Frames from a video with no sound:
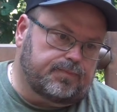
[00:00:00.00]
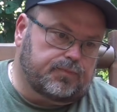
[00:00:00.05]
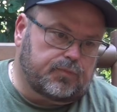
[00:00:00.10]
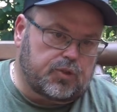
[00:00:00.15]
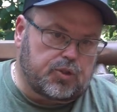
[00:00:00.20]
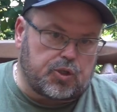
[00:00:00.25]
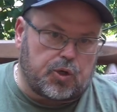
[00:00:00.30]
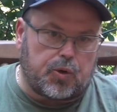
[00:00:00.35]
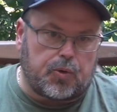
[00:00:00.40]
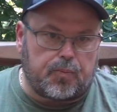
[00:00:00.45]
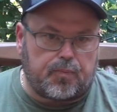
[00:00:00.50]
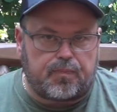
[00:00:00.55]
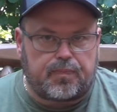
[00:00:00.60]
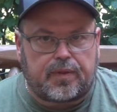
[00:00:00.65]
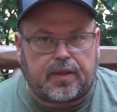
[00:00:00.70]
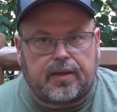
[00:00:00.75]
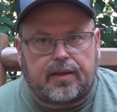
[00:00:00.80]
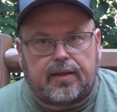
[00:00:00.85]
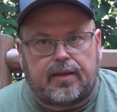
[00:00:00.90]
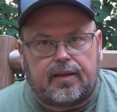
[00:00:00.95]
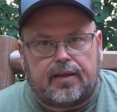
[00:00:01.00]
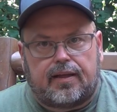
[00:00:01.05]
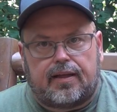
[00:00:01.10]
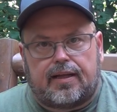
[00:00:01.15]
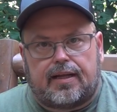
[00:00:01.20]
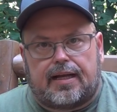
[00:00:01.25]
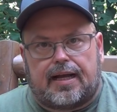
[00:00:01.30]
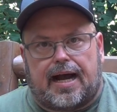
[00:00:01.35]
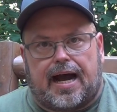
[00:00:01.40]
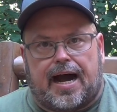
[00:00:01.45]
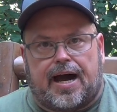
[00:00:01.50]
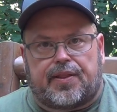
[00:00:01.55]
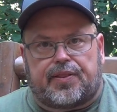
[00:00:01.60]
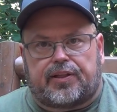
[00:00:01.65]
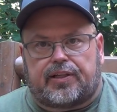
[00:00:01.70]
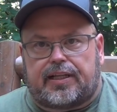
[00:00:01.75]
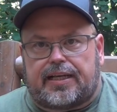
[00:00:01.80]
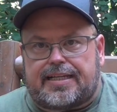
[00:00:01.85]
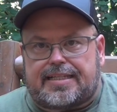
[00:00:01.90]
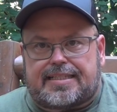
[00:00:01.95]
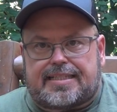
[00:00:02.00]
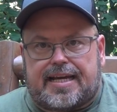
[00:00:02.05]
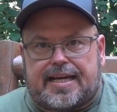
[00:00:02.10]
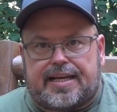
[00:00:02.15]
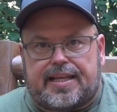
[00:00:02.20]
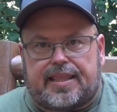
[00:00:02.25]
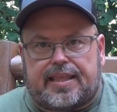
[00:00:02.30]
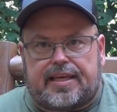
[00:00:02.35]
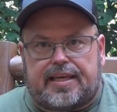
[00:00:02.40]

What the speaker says: So on the light side of